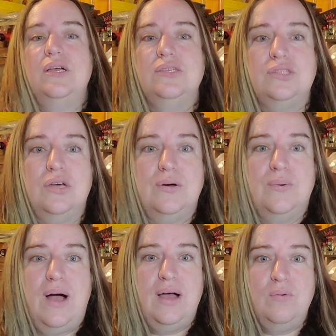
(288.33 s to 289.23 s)

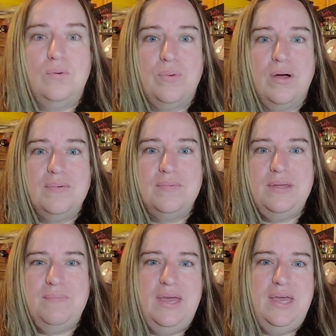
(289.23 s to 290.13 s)
So I will
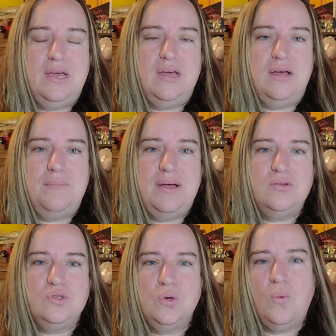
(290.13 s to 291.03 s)
probably make
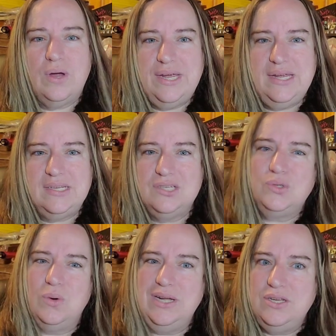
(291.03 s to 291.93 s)
about 20 to
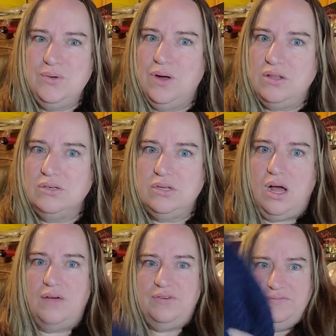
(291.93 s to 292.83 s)
$22 off